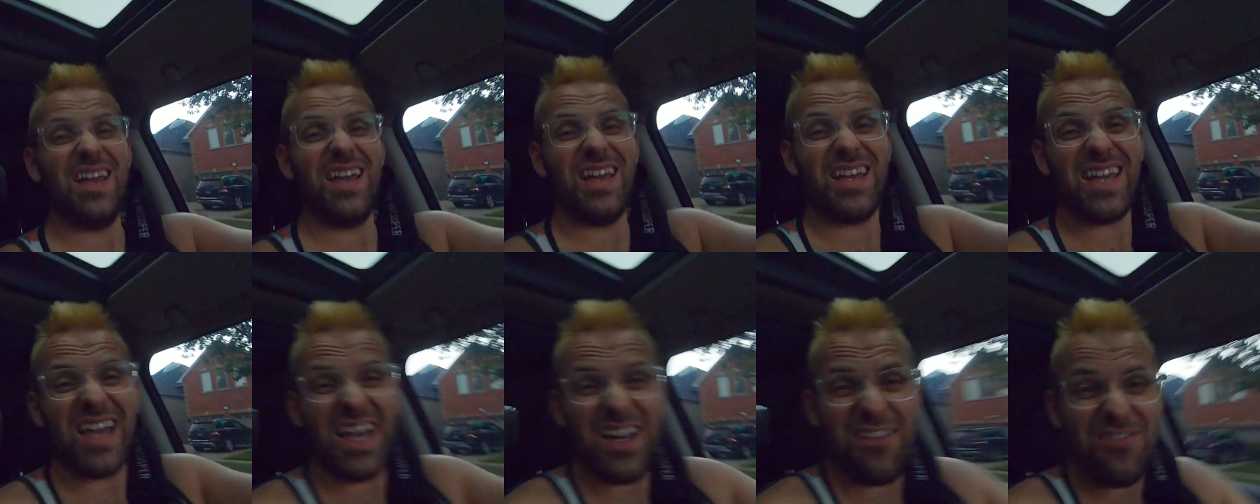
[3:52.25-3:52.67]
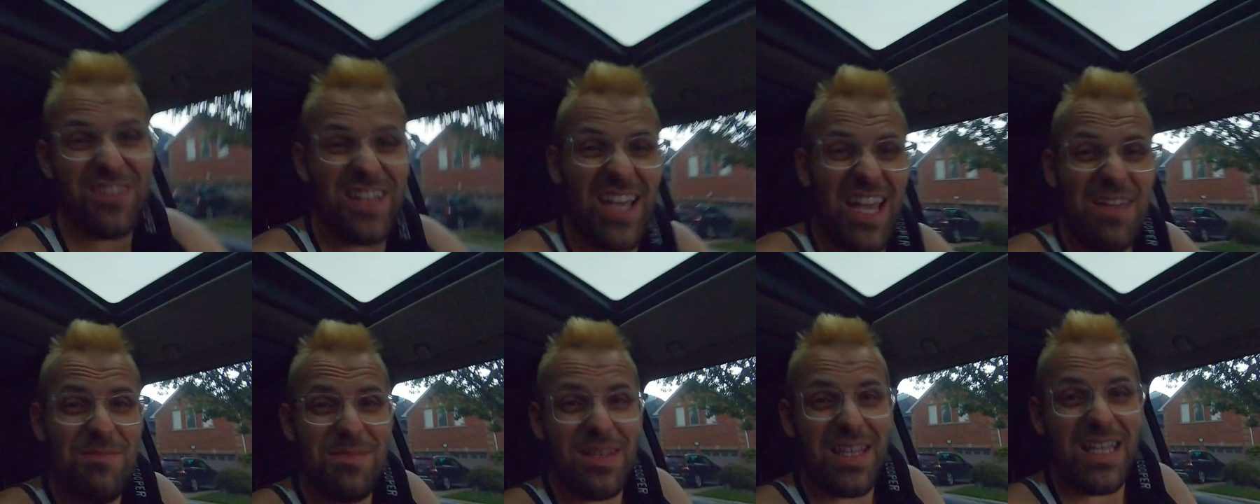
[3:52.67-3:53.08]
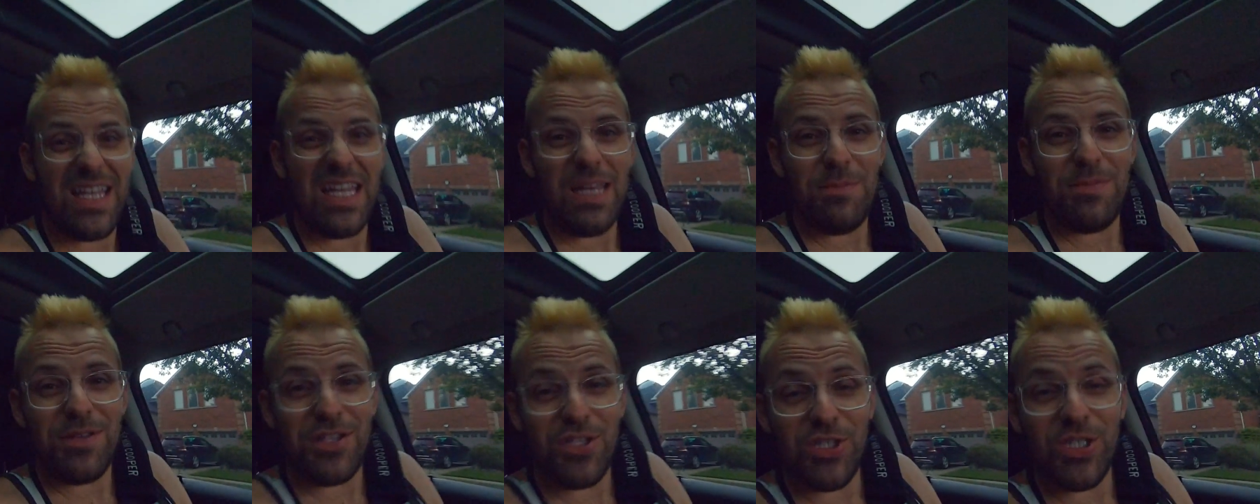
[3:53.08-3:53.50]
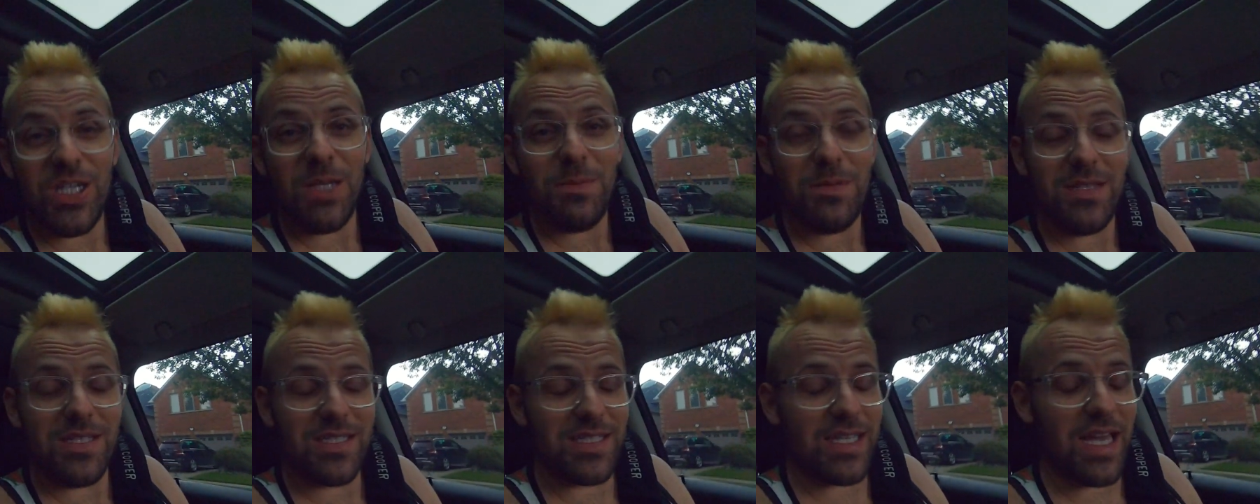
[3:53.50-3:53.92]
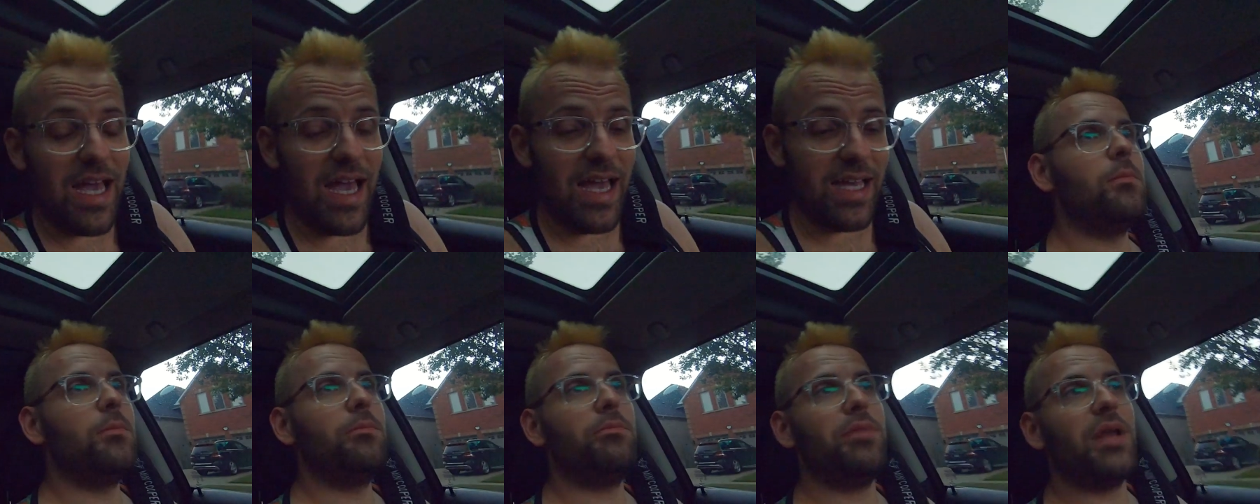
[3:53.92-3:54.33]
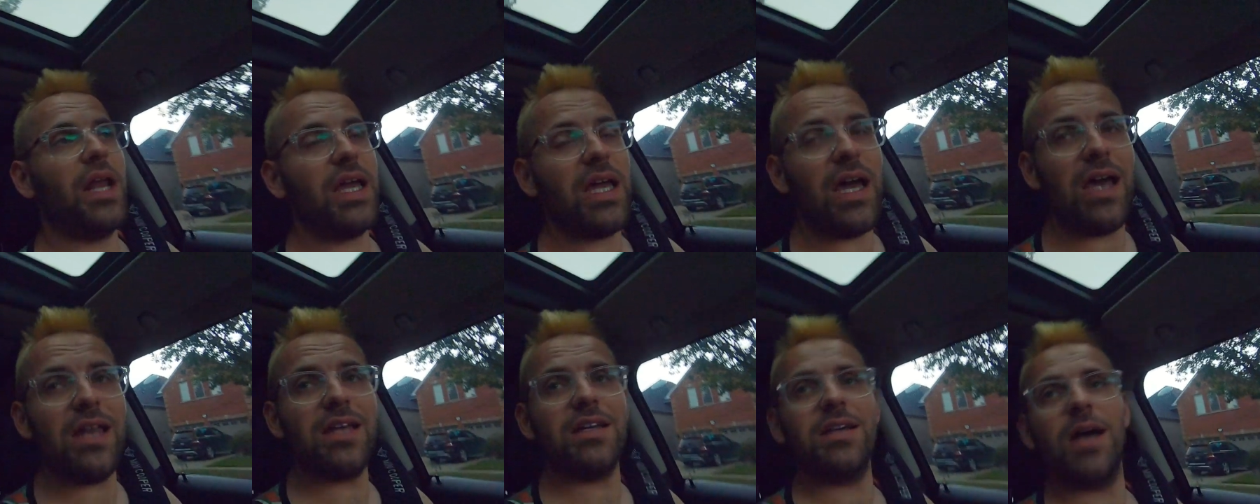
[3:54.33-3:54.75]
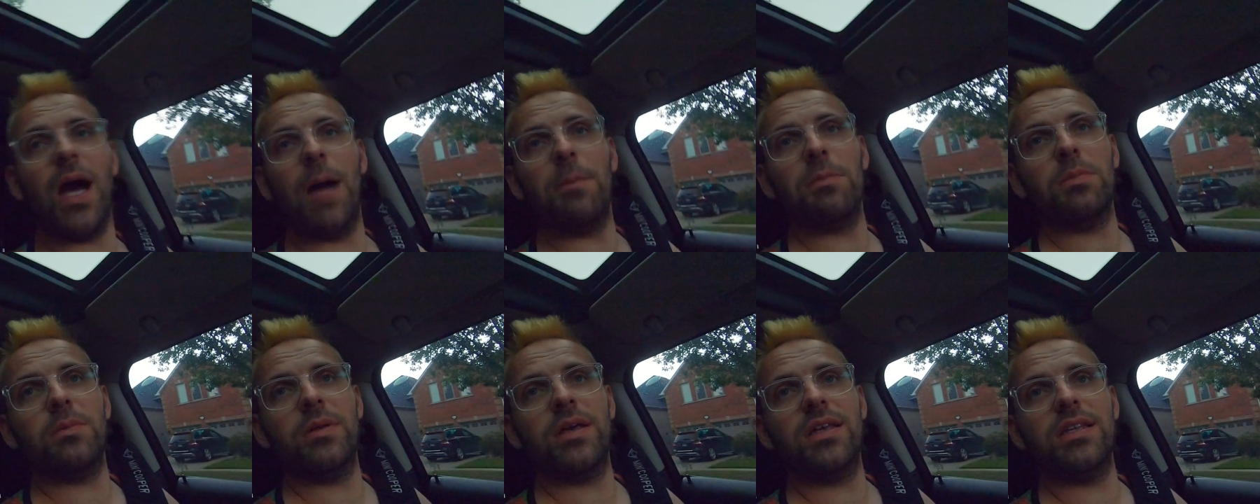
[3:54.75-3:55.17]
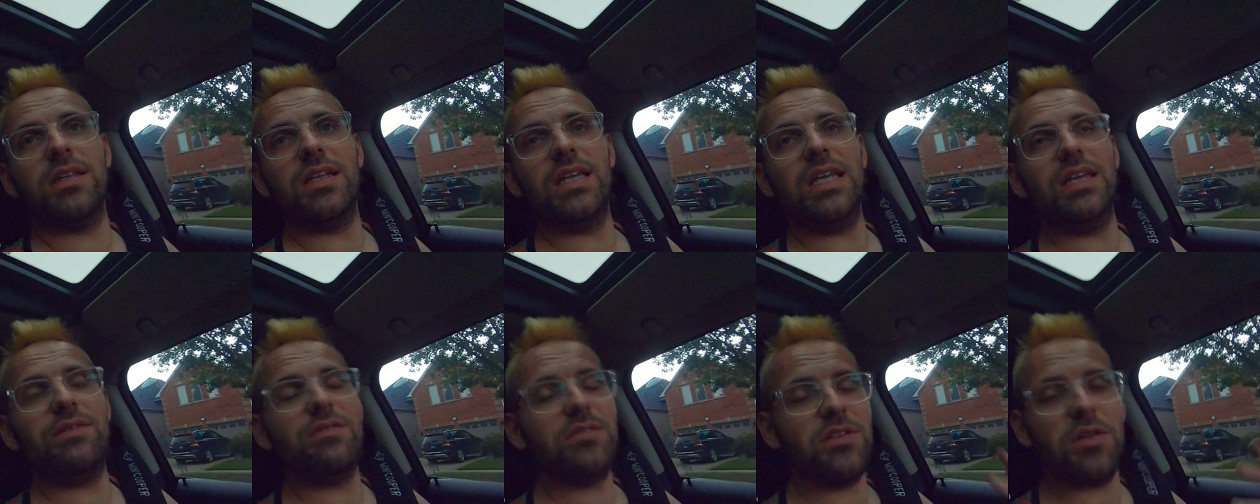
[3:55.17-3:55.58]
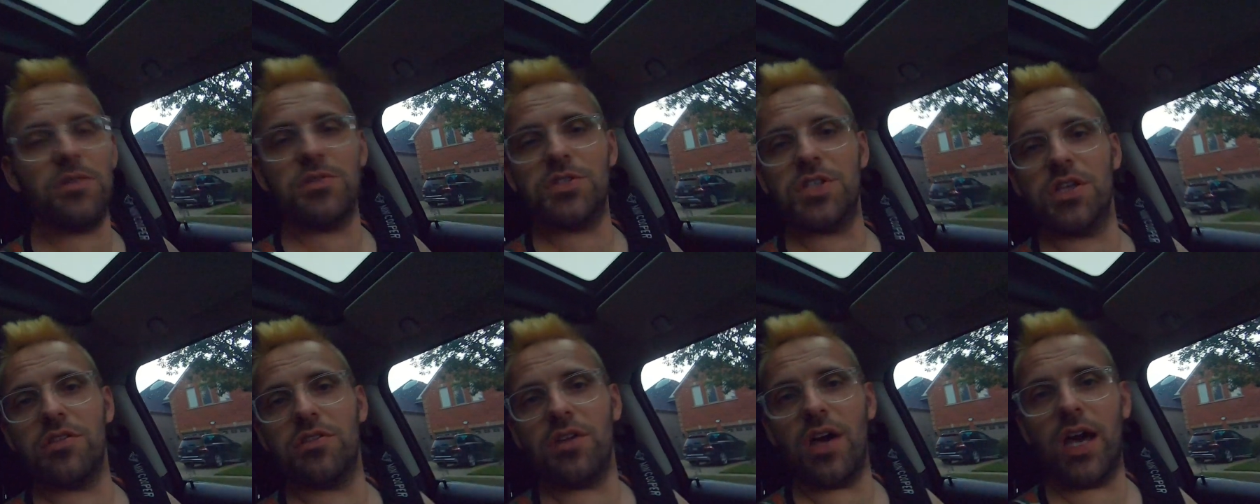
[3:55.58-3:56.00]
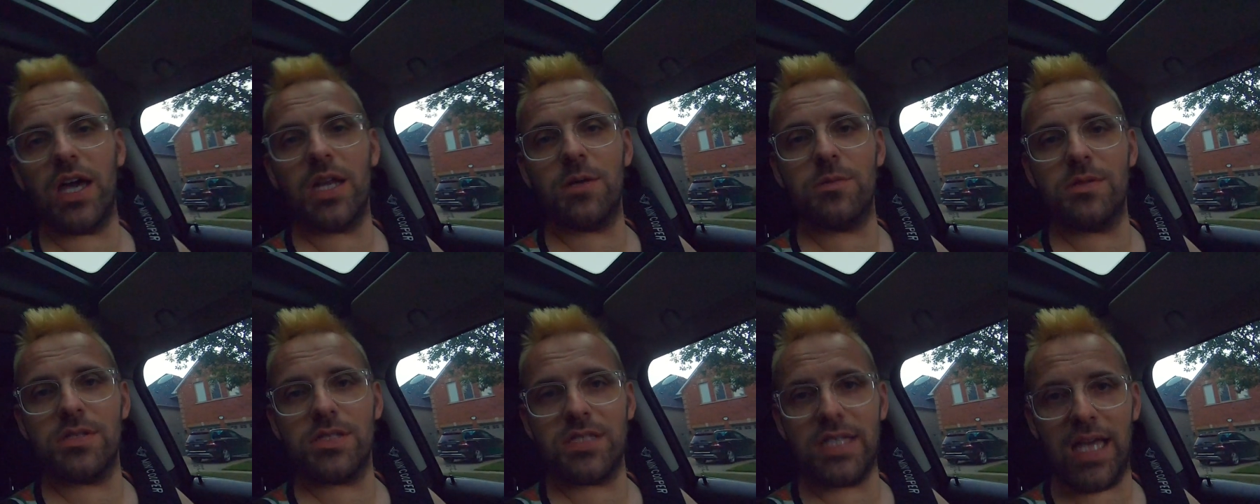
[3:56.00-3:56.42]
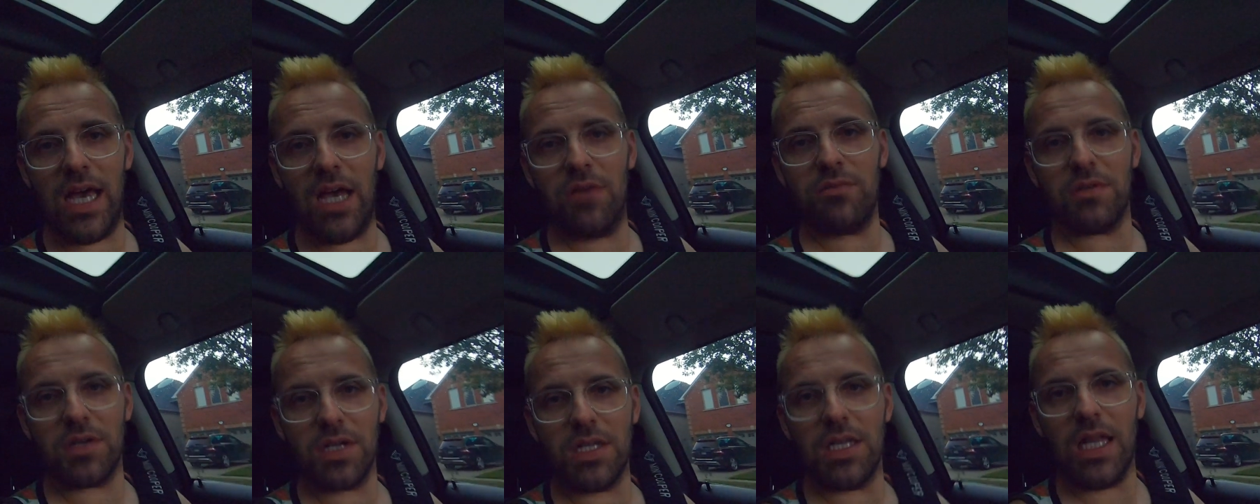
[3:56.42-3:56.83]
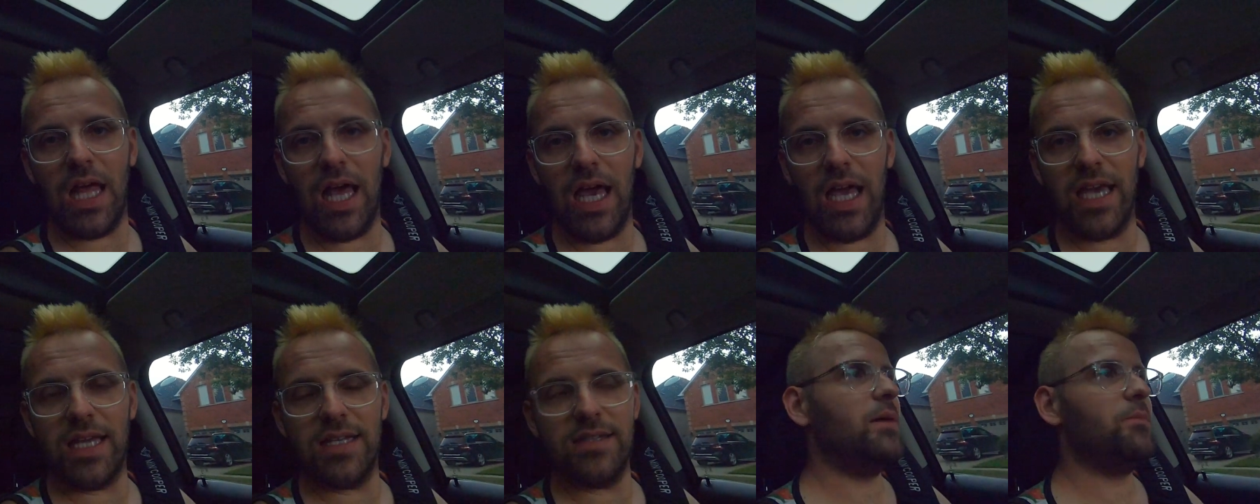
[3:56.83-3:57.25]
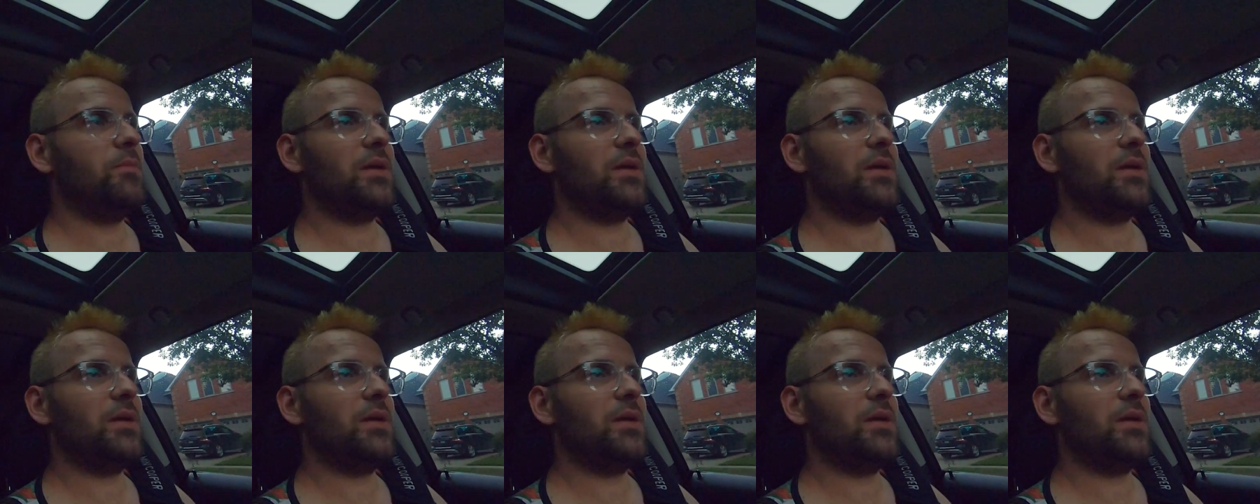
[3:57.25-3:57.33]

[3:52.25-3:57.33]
It kind of gave me the heebie-jeebies, guys. But I got a compliment, even though she thought it was Calvin Klein.